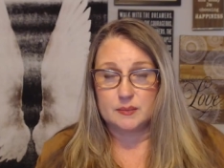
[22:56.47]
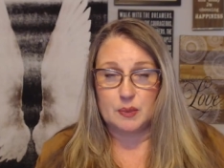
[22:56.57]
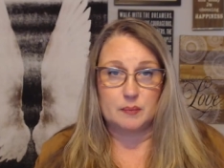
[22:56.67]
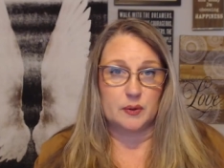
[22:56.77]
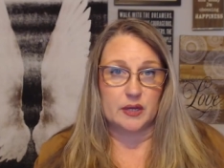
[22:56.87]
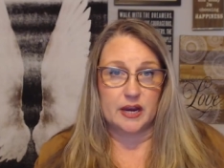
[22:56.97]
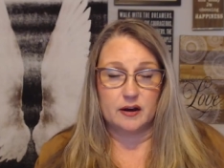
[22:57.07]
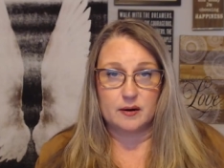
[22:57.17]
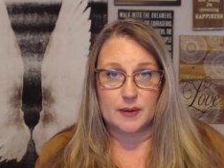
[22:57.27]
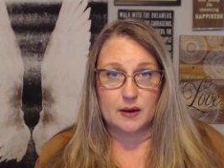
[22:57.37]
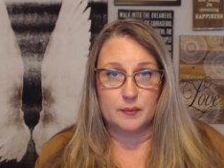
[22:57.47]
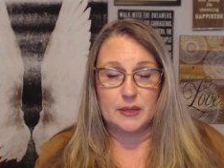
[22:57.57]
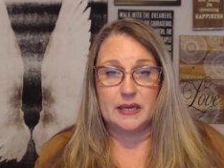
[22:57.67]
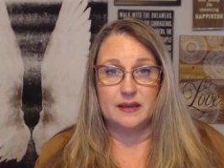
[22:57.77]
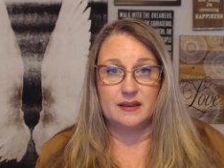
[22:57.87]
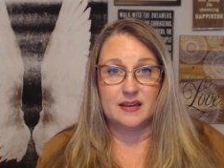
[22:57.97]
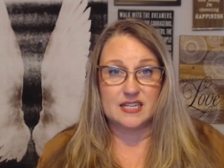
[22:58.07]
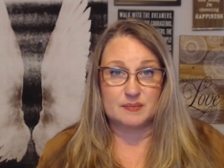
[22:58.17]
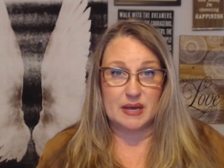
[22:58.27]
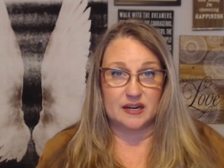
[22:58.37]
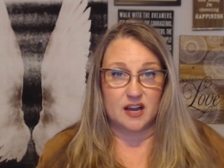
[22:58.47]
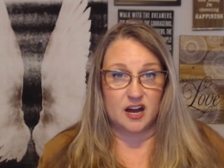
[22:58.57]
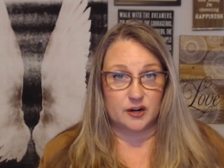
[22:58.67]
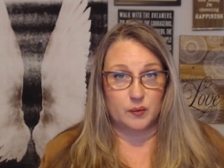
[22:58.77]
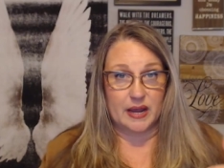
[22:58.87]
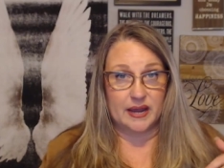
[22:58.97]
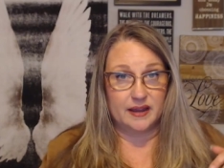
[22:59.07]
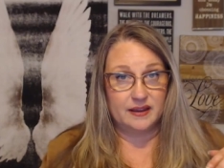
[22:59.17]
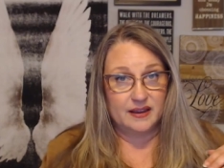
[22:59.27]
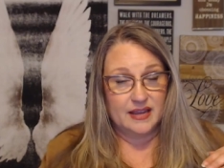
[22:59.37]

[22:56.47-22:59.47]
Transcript: people care about me has been cut away,